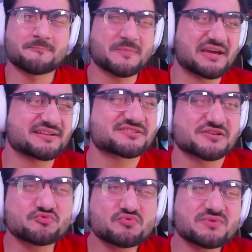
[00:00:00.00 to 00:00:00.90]
Man, it's
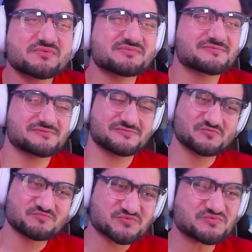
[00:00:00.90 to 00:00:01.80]
a
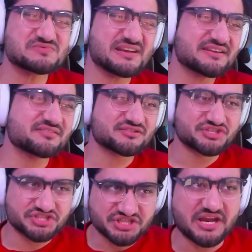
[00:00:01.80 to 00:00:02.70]
real
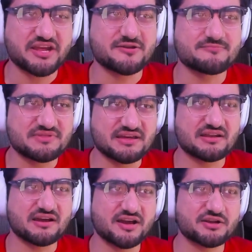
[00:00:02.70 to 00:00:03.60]
shame
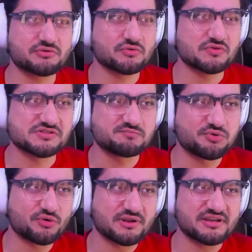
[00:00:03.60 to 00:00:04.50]
that Iroh was
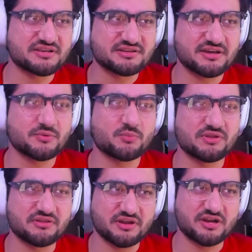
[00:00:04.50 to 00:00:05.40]
born at a time
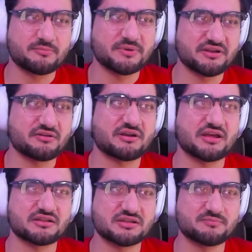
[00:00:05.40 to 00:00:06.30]
when the airbender
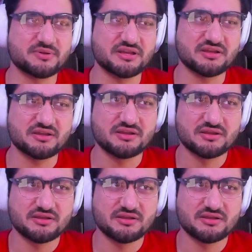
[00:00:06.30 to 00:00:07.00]
had to be...